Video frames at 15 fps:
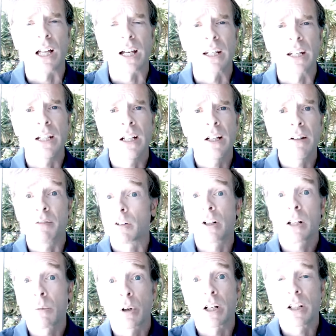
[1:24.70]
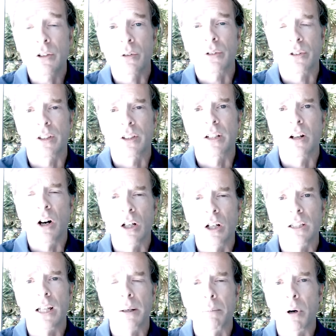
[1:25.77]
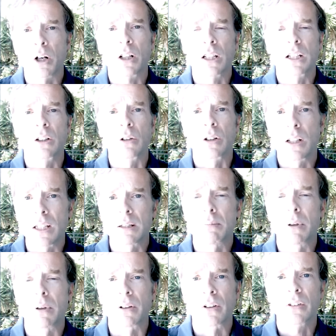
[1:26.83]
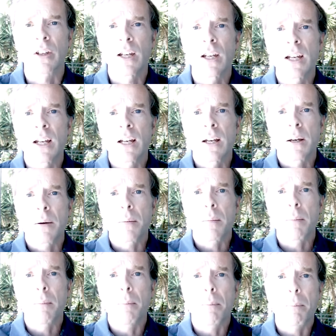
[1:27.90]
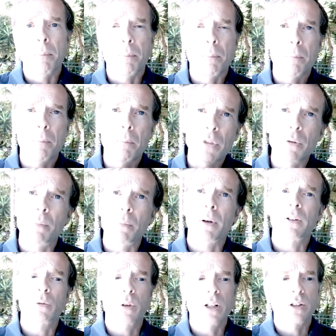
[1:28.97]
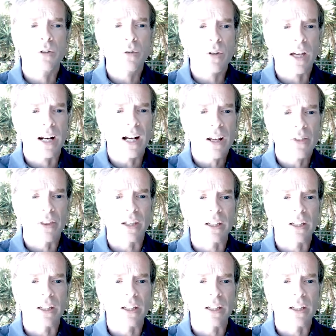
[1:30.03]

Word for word: online for anyone interested in online marketing or e-business. But the best way to do that, I